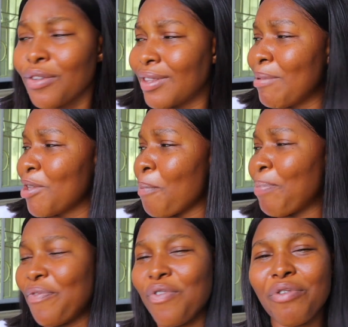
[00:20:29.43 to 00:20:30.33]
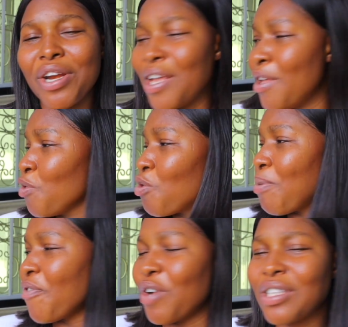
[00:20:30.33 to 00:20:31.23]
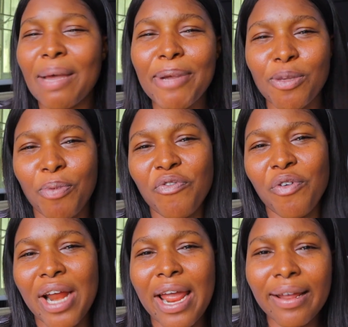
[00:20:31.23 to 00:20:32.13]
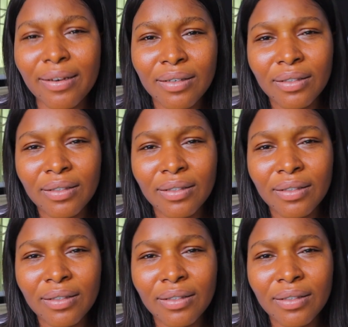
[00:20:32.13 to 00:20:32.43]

You're telling me to pay for Renee, to pay for Isabel, to pay for Ryan.